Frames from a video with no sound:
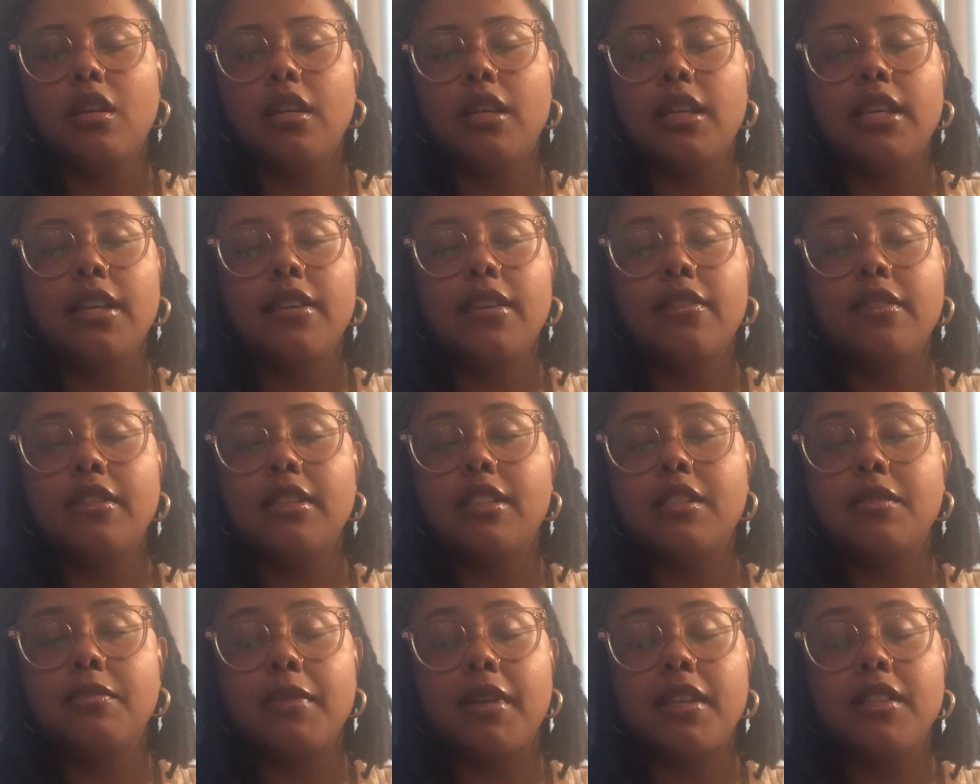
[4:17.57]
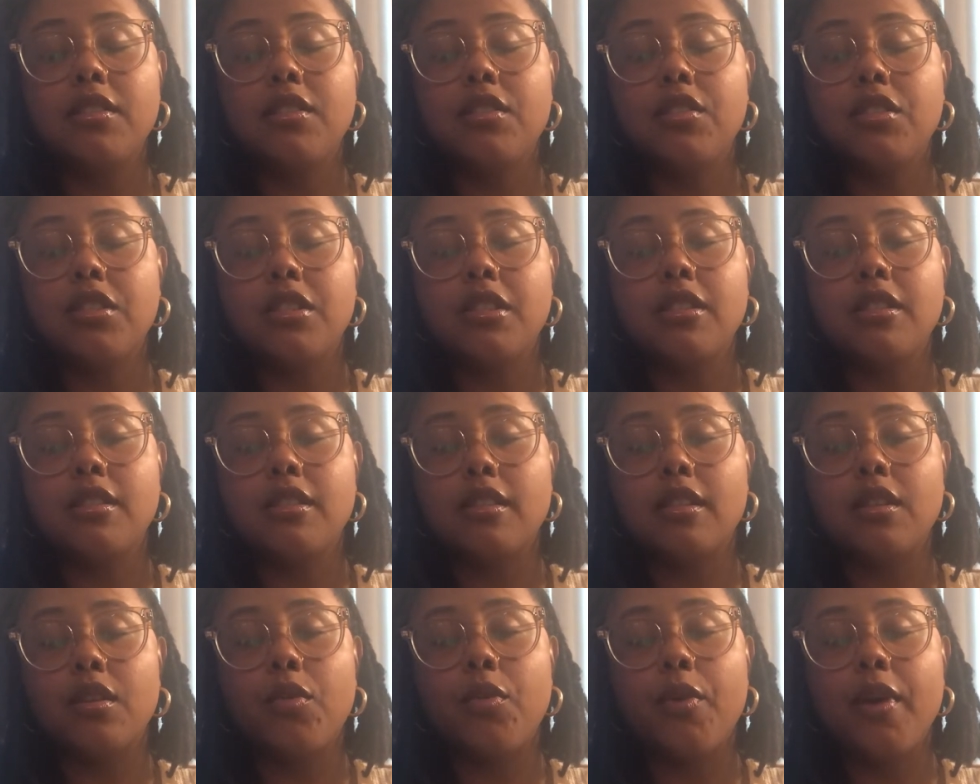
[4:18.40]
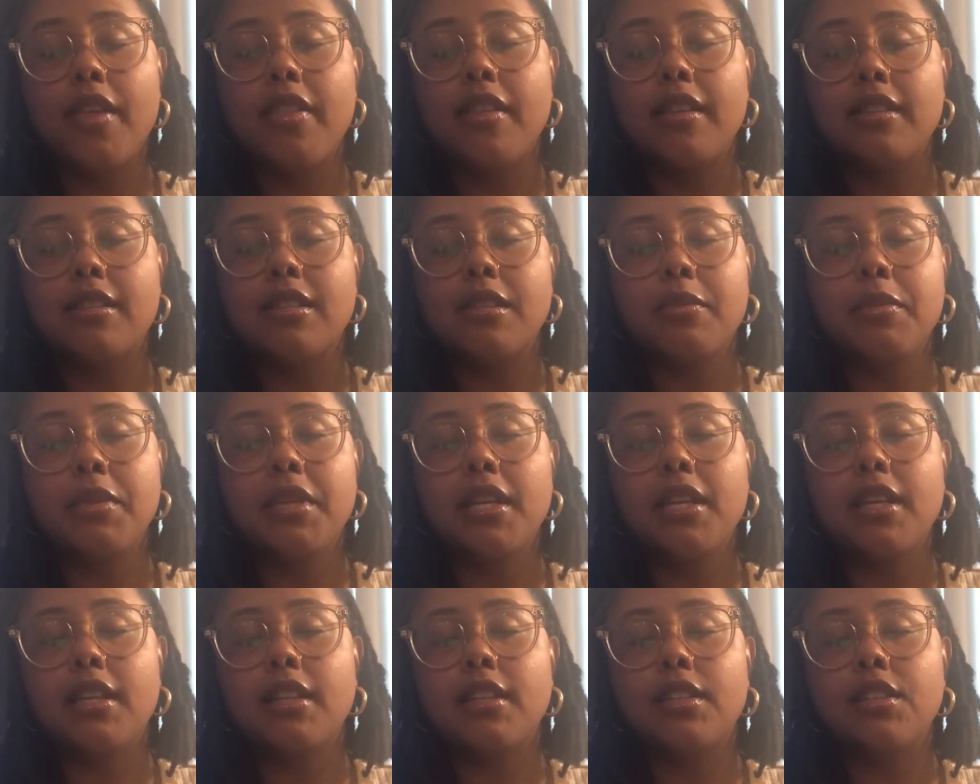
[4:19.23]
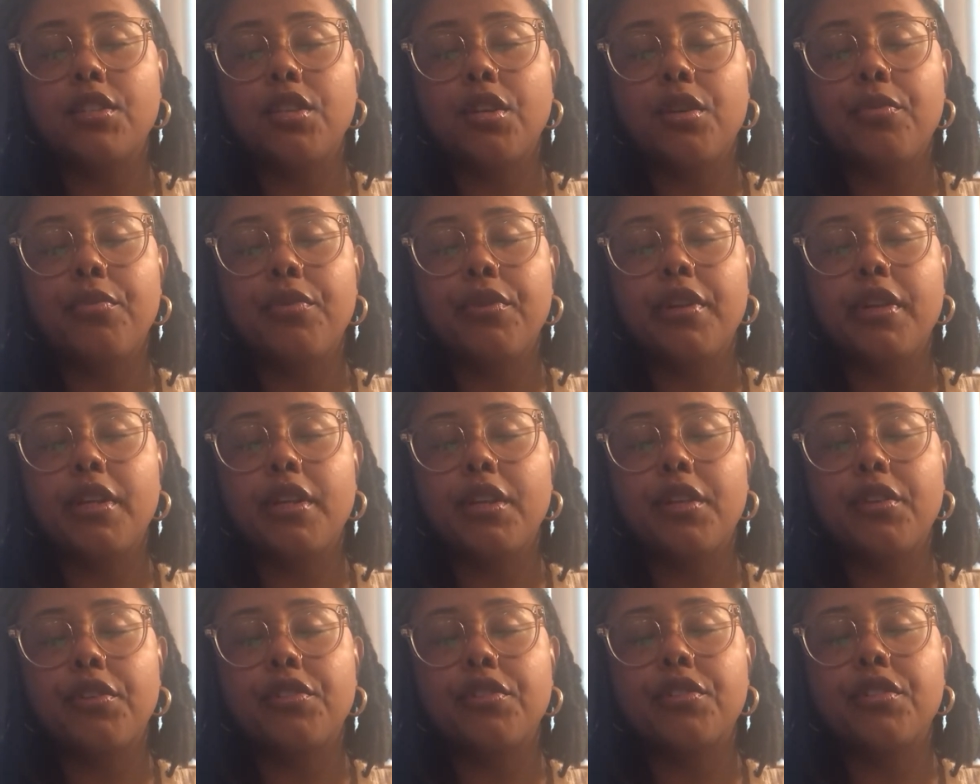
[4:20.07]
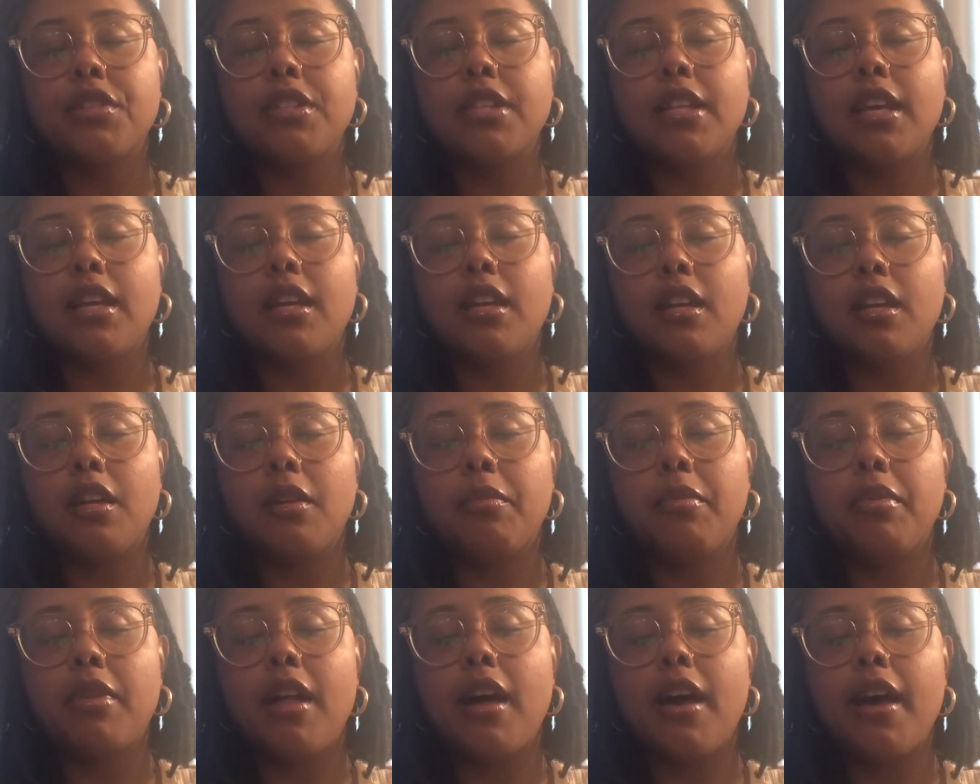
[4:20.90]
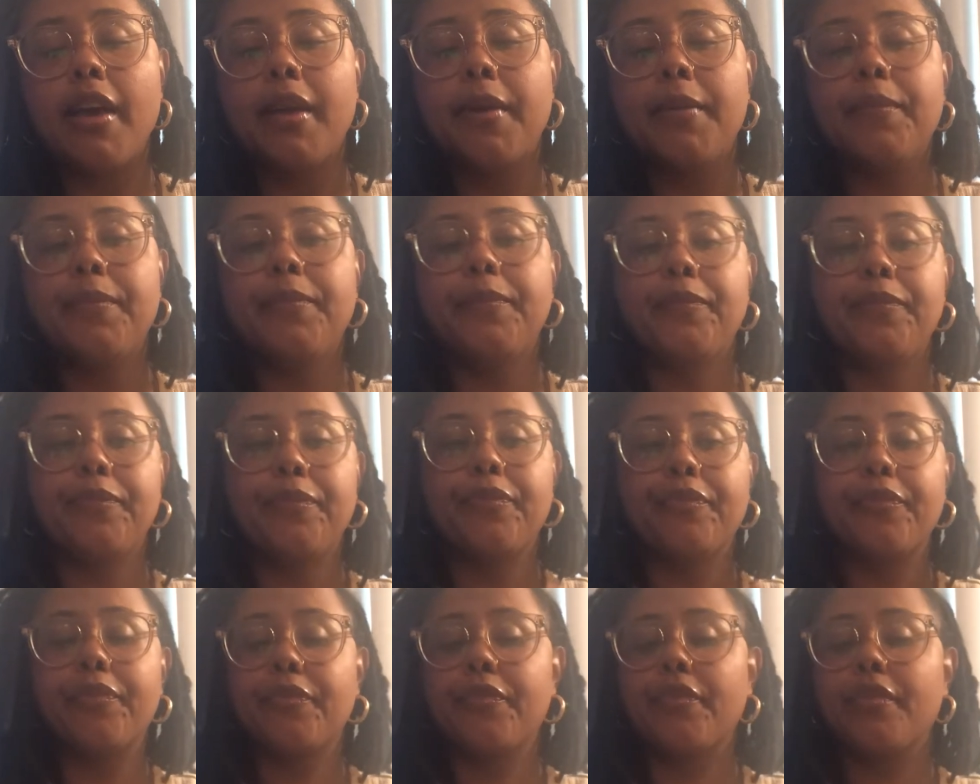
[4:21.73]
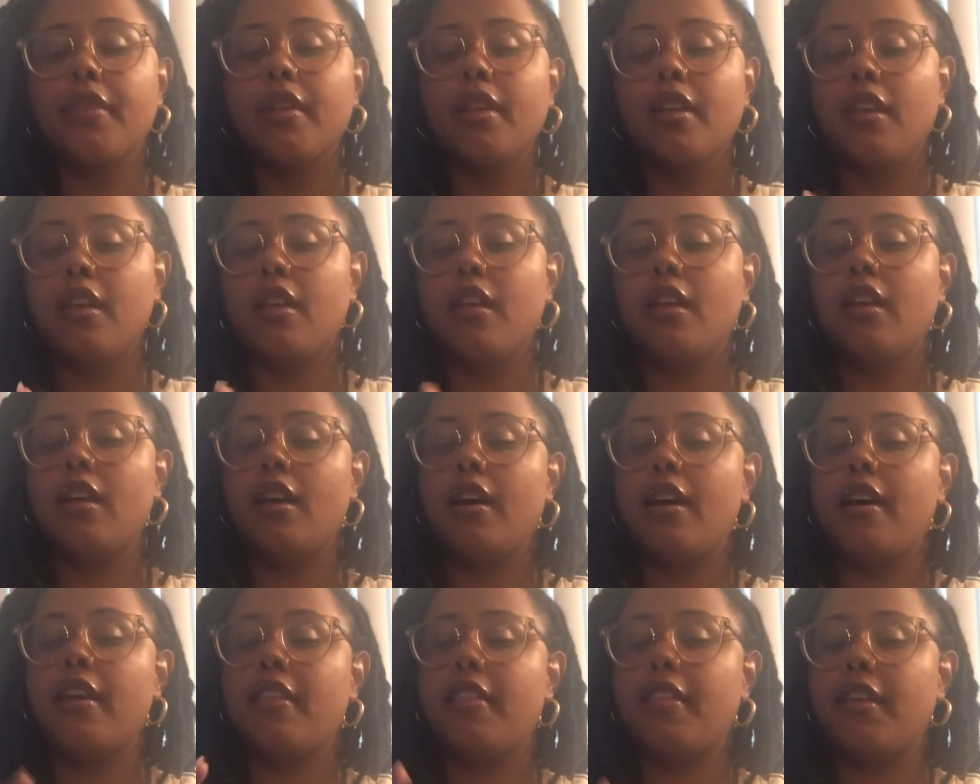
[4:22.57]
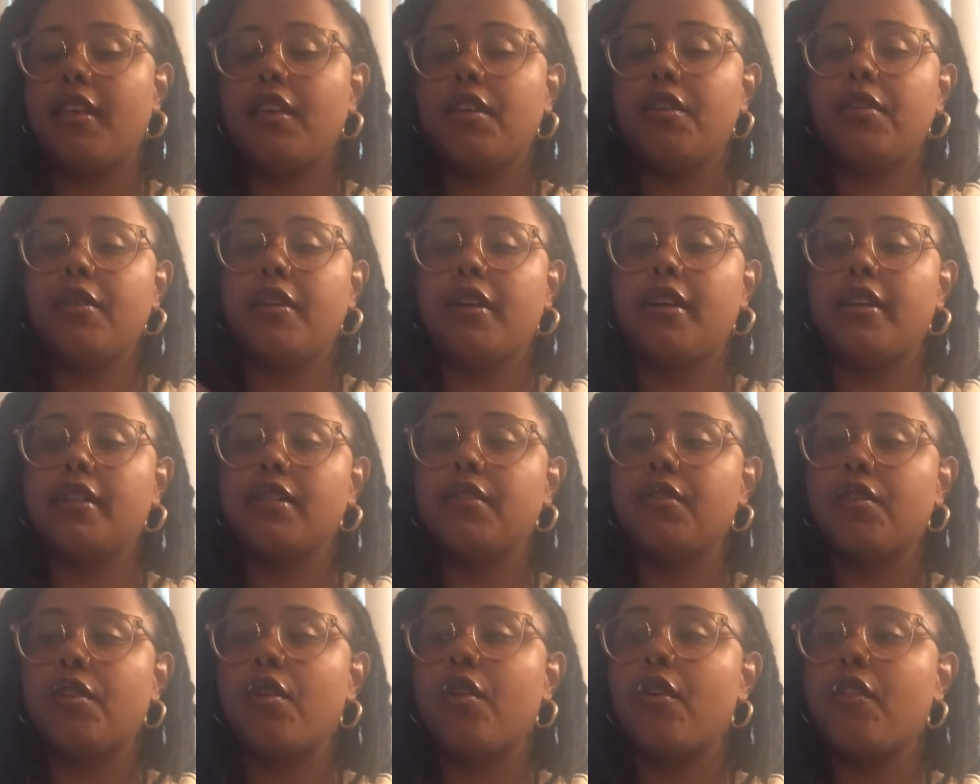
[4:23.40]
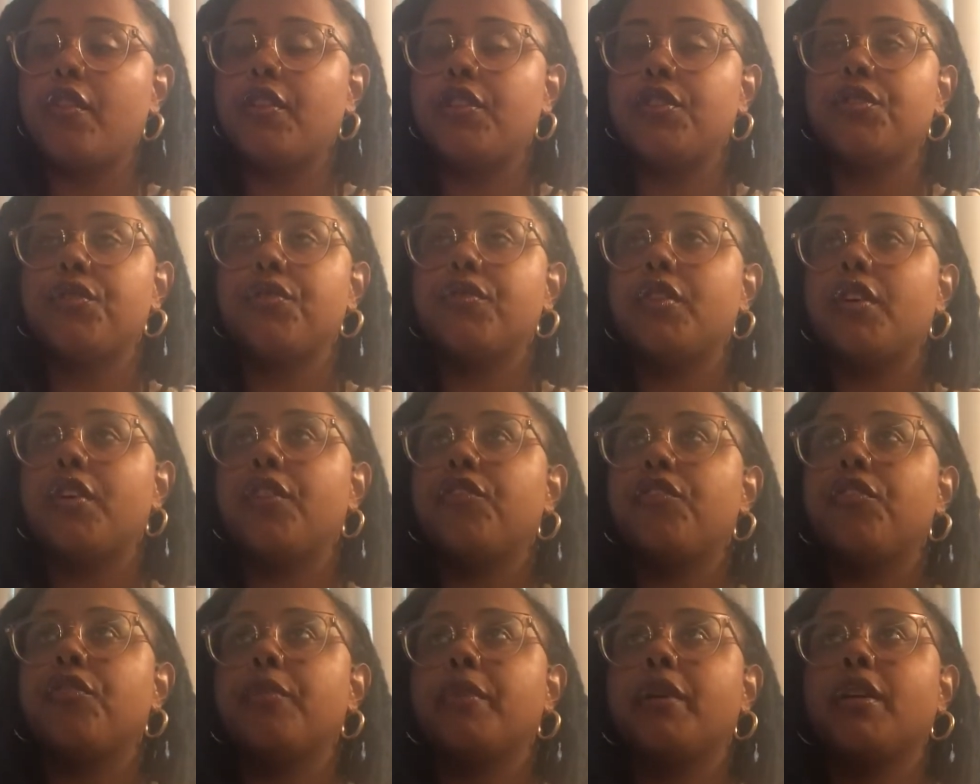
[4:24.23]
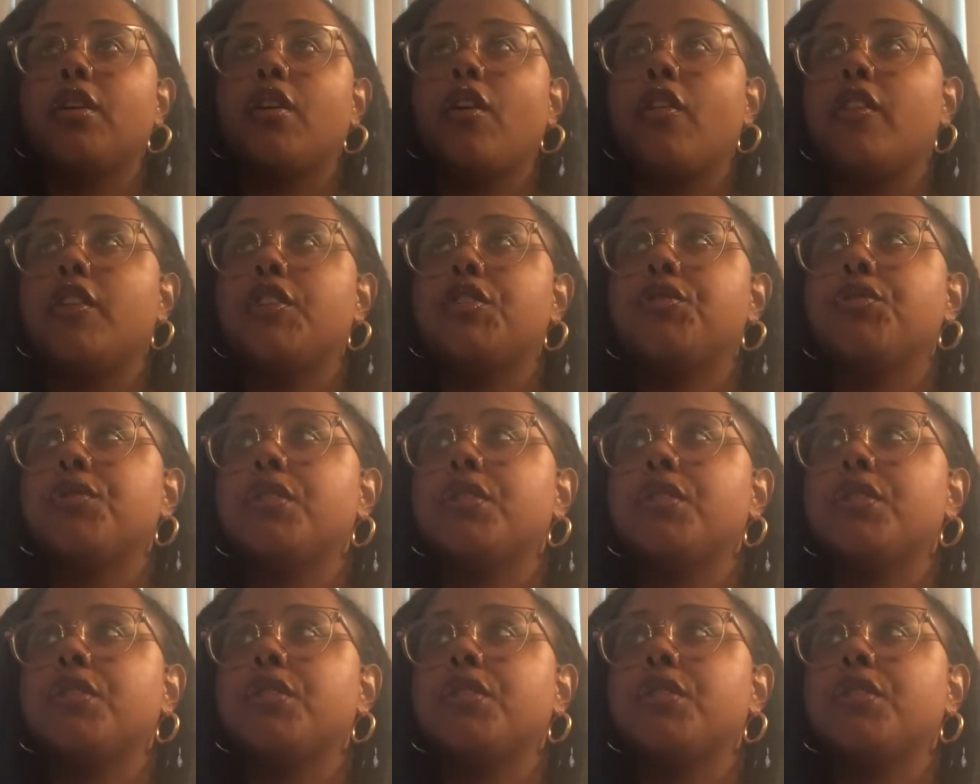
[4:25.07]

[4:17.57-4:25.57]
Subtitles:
give these messages in a way that somebody can interpret and understand and apply. I thank you guys for all that you've done for me and all that you